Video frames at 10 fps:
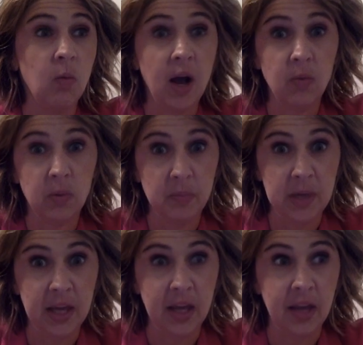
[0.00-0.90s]
What will
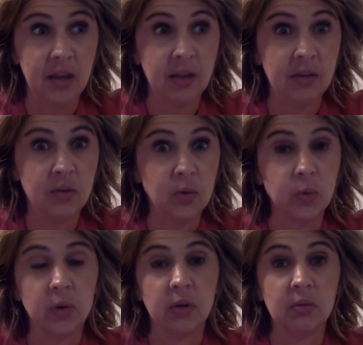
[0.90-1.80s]
be
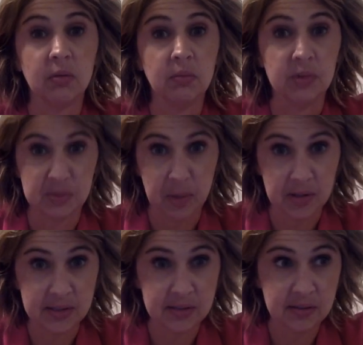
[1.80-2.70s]
your
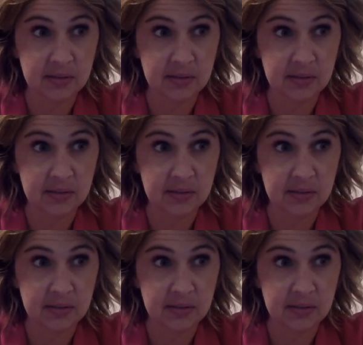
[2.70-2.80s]
response?